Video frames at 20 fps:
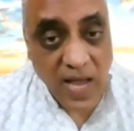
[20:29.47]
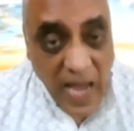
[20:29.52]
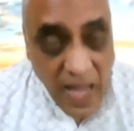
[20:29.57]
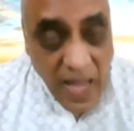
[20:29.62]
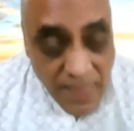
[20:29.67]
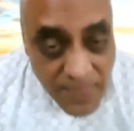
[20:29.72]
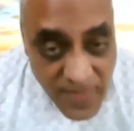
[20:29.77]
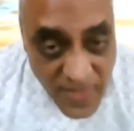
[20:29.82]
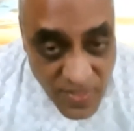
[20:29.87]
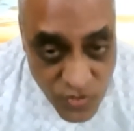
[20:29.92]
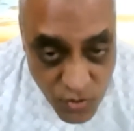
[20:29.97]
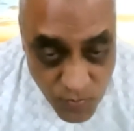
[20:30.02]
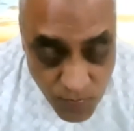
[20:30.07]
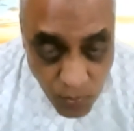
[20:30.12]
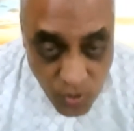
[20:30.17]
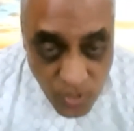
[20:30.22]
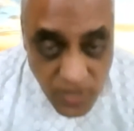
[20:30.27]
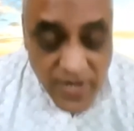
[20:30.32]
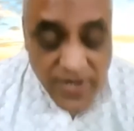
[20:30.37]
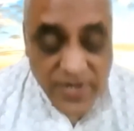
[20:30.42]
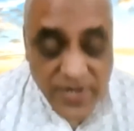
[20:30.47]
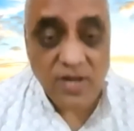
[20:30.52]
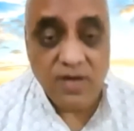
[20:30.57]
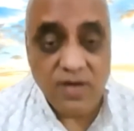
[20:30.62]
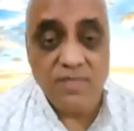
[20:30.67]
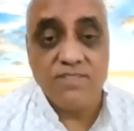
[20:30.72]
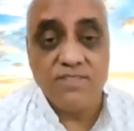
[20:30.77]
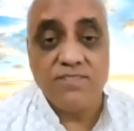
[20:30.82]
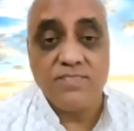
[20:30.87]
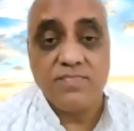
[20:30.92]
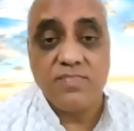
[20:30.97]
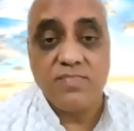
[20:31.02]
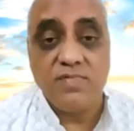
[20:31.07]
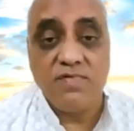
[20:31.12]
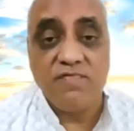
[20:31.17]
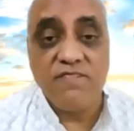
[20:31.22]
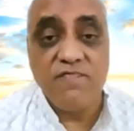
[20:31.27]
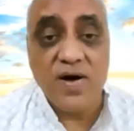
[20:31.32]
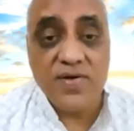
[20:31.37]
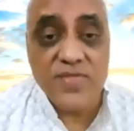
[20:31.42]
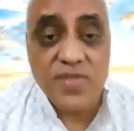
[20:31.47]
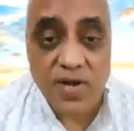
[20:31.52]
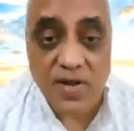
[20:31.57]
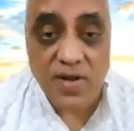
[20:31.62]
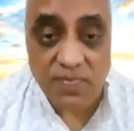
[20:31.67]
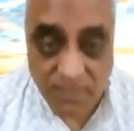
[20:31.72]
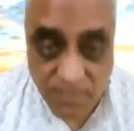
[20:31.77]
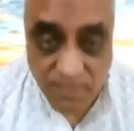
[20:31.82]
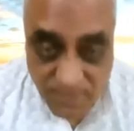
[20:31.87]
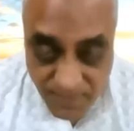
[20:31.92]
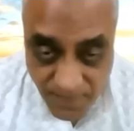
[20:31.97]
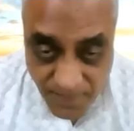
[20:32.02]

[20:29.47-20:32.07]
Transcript: And then you pull it further in.